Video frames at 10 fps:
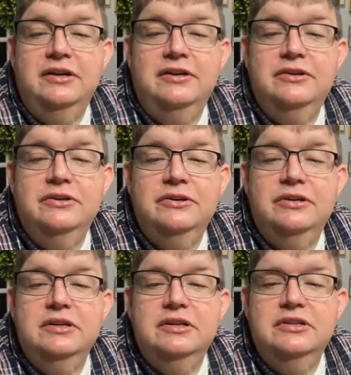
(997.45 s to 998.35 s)
uh,
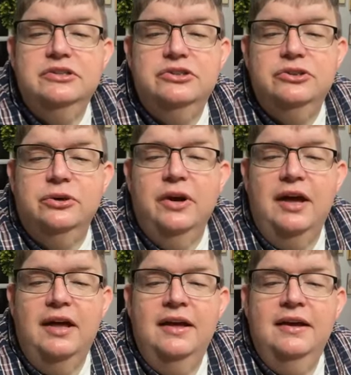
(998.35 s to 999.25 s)

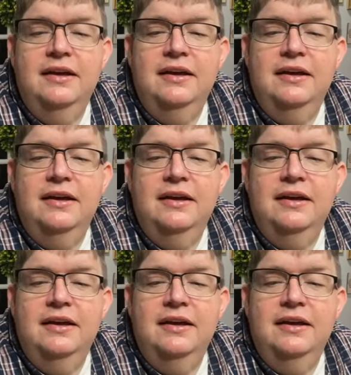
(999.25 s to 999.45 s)
Shura?